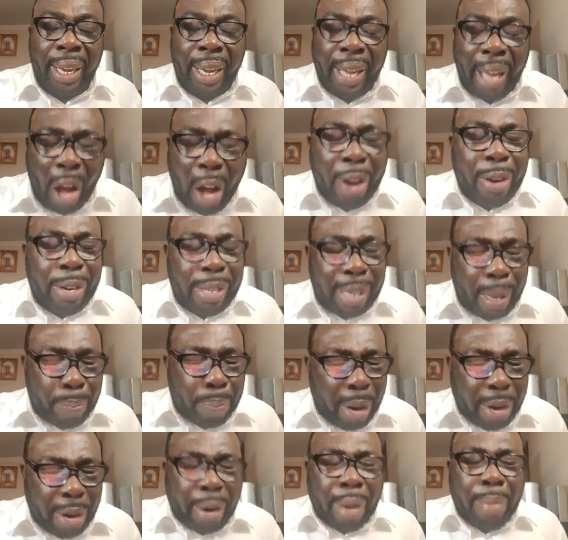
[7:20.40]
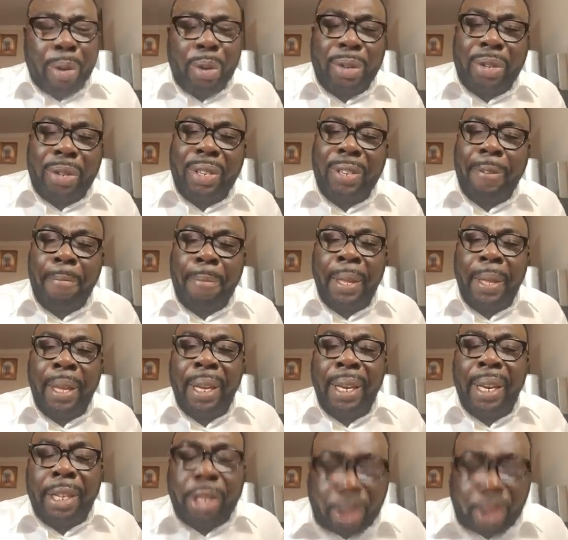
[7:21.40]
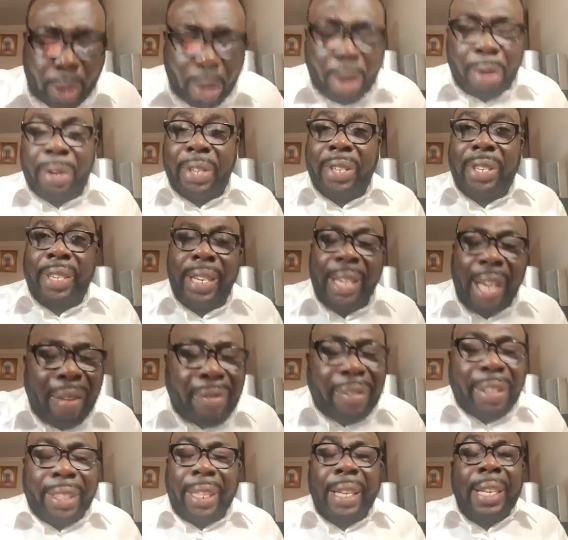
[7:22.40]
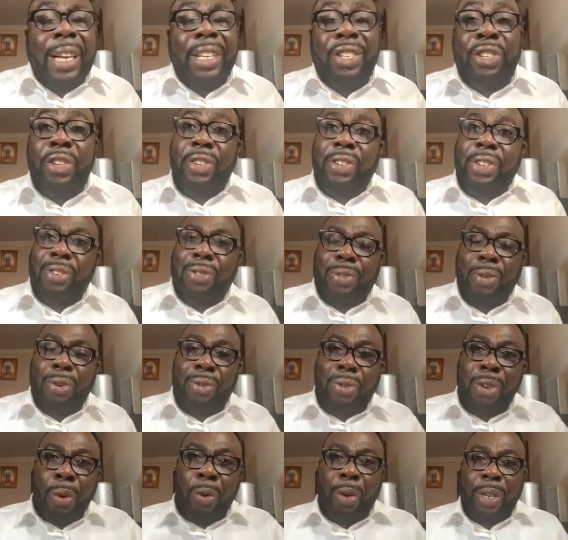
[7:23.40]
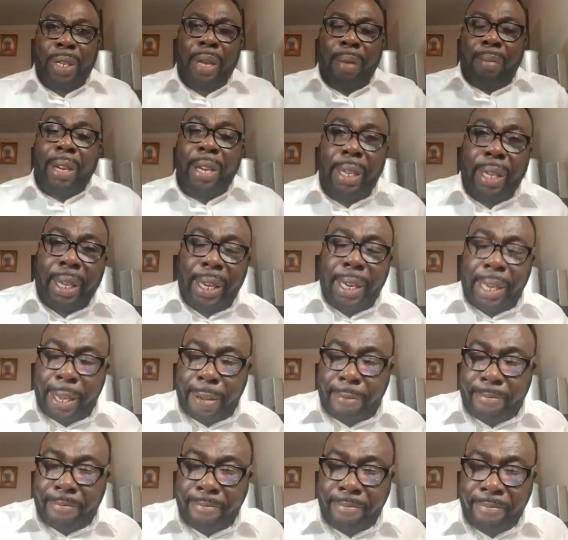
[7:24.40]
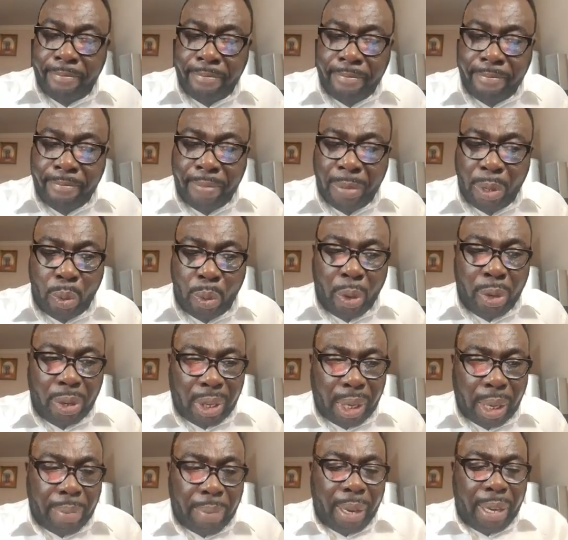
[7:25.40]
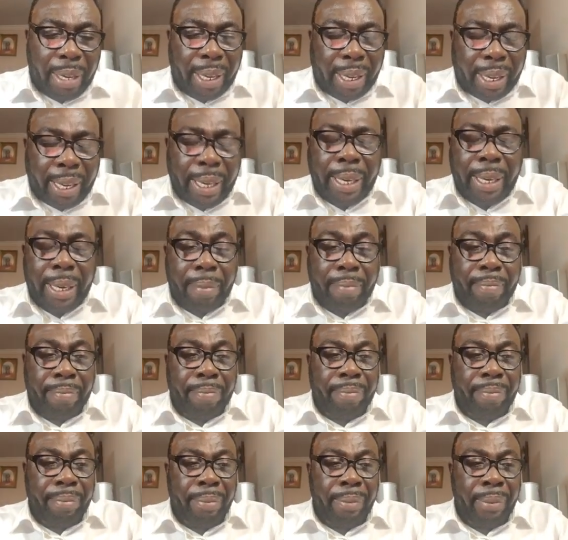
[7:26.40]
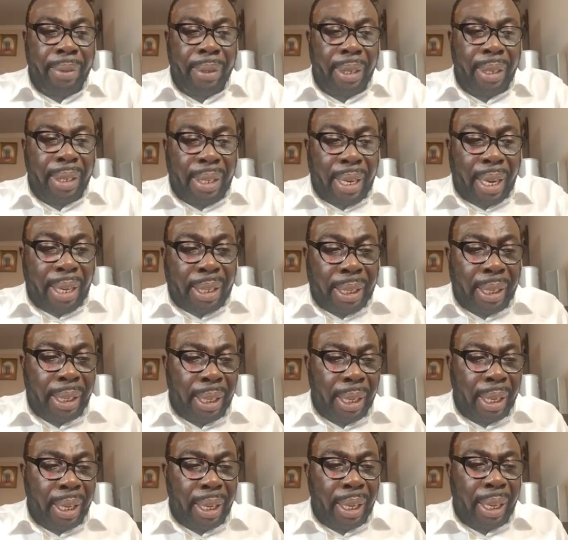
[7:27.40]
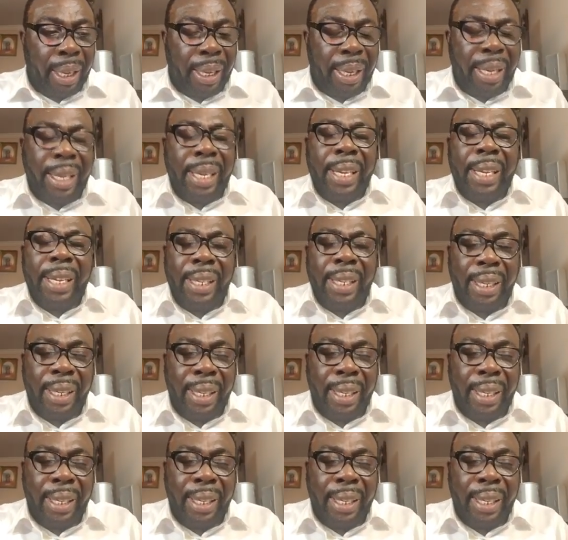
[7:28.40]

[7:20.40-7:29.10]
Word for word: All the parables, the stories, and everything that Jesus told was about the kingdom. Was about the kingdom that he